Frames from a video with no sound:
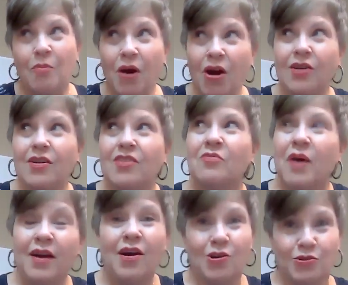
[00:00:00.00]
Part of
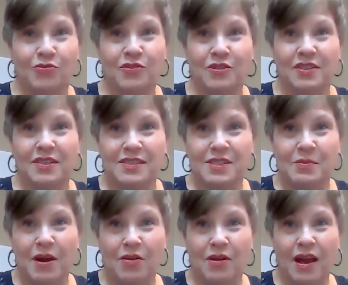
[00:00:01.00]
my awkward feelings
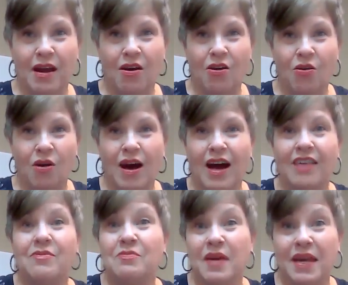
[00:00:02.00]
about how I've
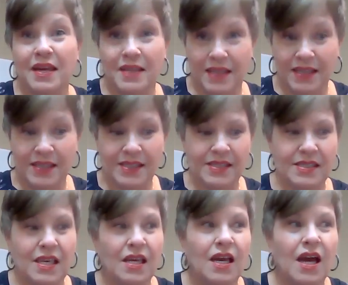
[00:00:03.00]
been made is
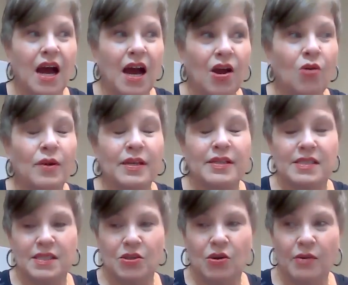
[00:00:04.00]
I always,
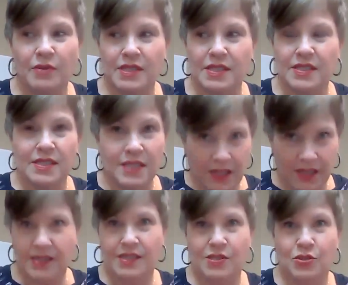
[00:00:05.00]
I was sick
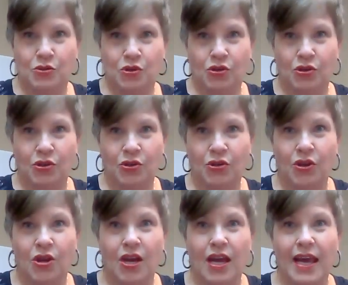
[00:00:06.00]
as a little girl
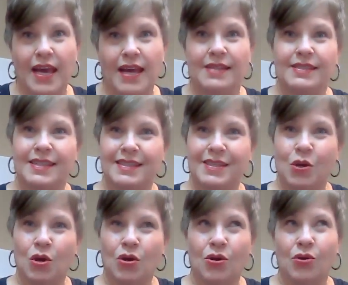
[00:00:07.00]
and
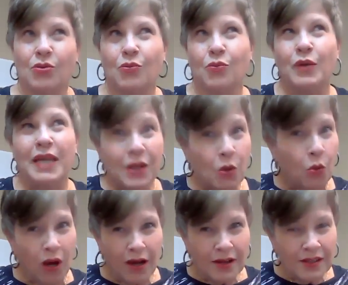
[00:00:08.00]
the week
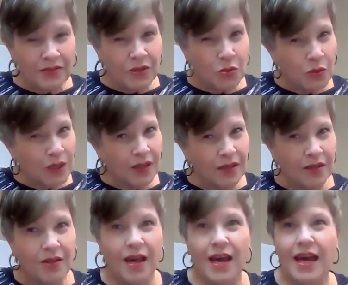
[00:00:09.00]
one, if you
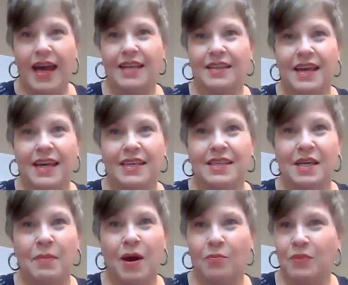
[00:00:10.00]
will, and like think
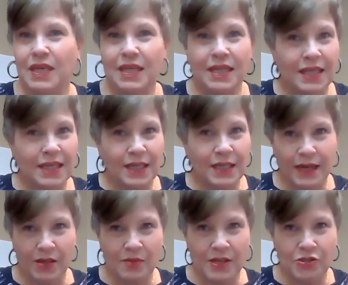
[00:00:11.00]
about PE in
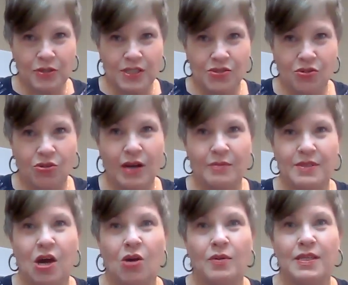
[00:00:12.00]
elementary school, I was
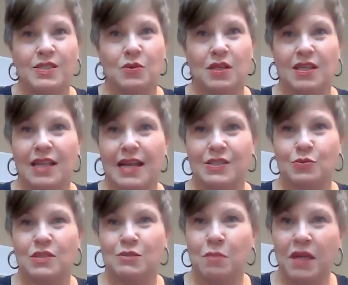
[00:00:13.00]
always one of the last
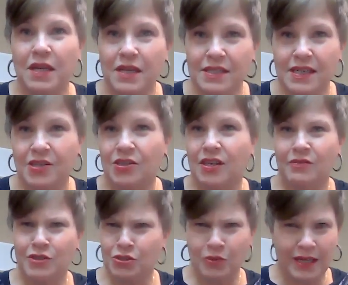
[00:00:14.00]
ones picked. I could never
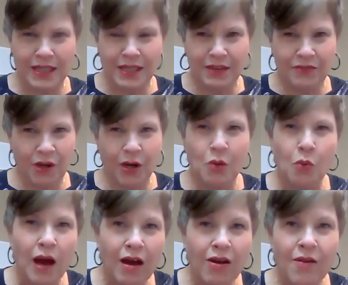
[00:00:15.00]
do anything very
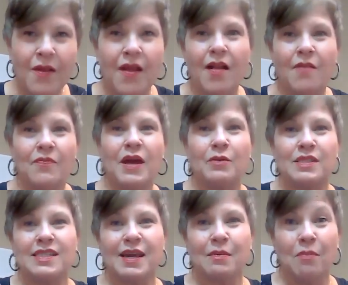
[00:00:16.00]
well. That
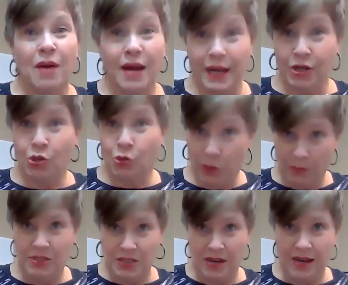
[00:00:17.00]
was like my
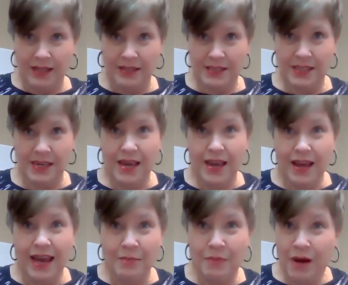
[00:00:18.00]
kryptonite.
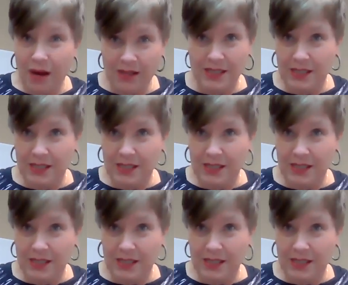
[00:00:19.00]
But